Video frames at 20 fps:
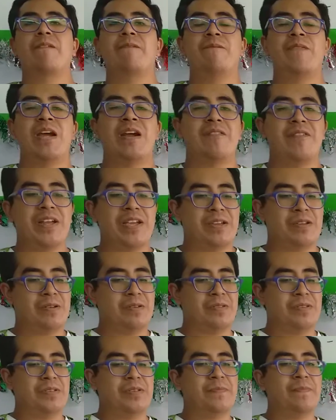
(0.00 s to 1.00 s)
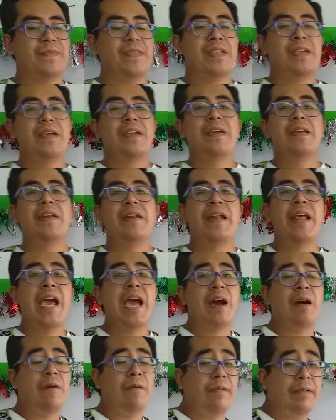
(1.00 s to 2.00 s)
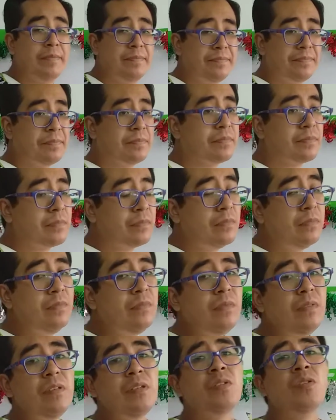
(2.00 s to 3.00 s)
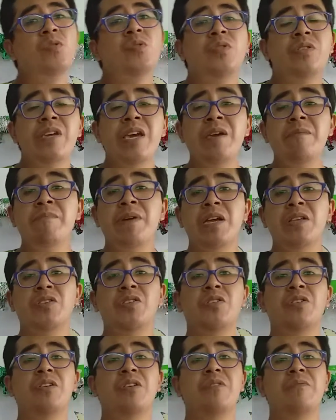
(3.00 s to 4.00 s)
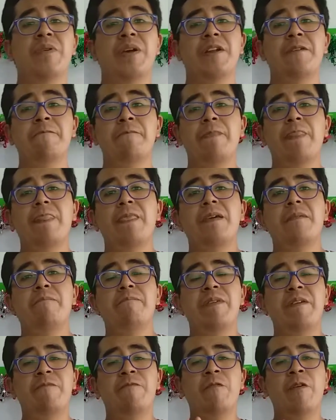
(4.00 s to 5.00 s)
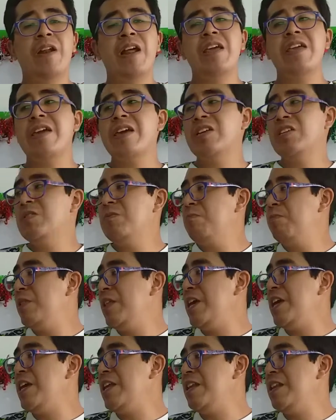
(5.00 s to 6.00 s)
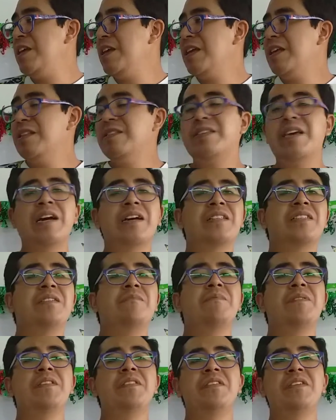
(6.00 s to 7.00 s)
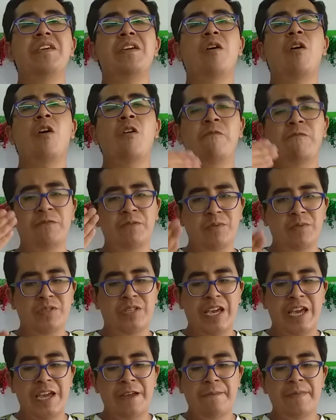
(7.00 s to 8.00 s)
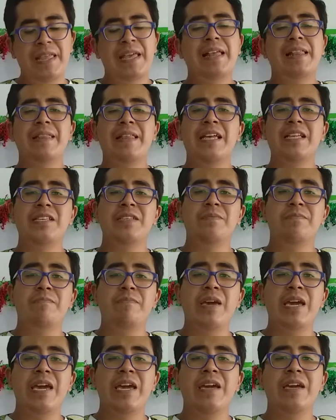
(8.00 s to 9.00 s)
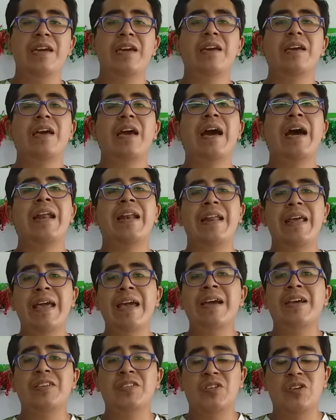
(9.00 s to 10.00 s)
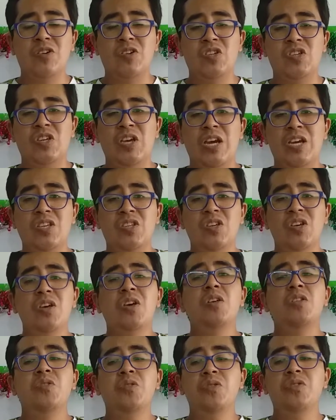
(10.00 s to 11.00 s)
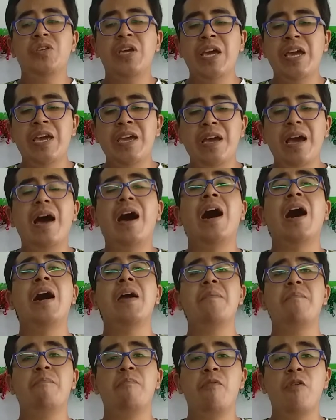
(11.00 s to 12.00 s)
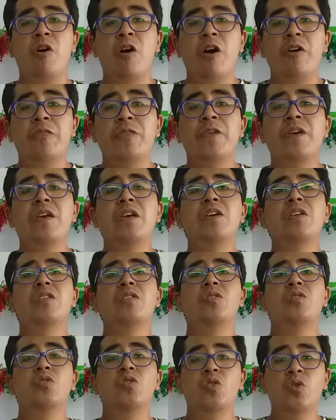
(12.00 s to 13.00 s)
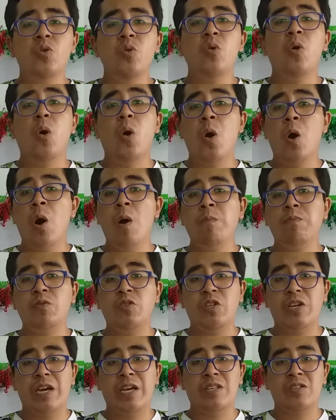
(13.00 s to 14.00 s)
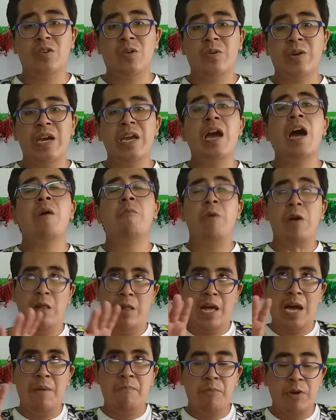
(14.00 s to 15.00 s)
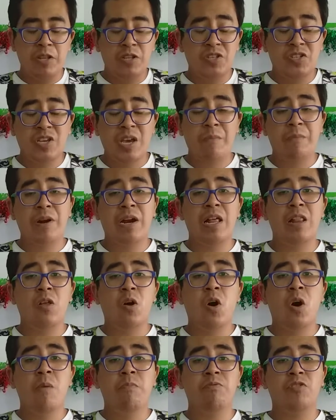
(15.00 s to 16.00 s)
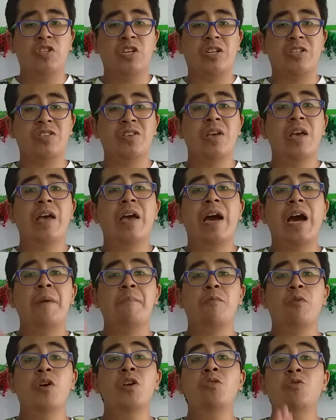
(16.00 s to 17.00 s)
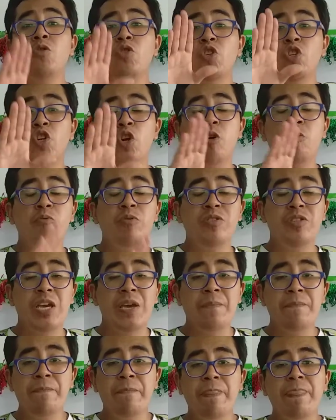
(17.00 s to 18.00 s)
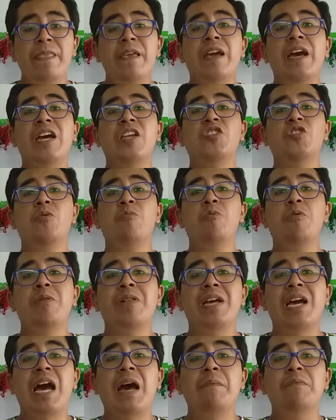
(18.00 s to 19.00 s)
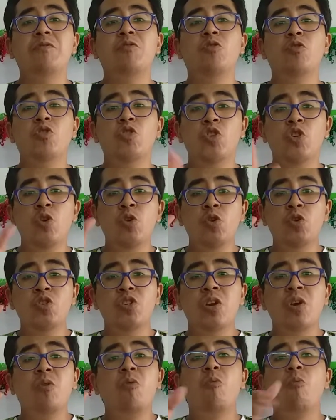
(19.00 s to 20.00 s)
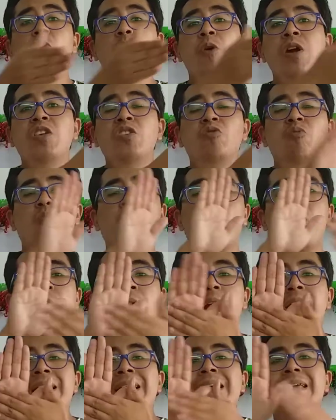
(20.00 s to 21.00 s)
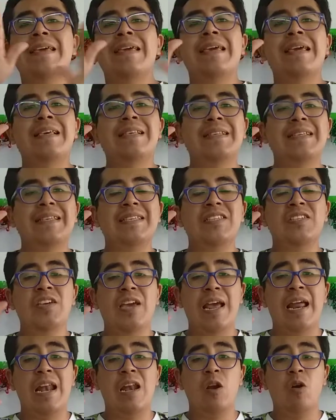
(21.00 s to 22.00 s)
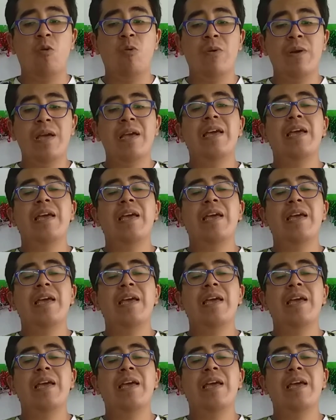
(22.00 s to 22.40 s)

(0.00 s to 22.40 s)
Very good. Now, today, my children, before I explain the activity of today, let's make an exercise. Today, I brought two objects, okay? Well, I brought several objects. I'm going to show them, and you will have to choose which one is yellow.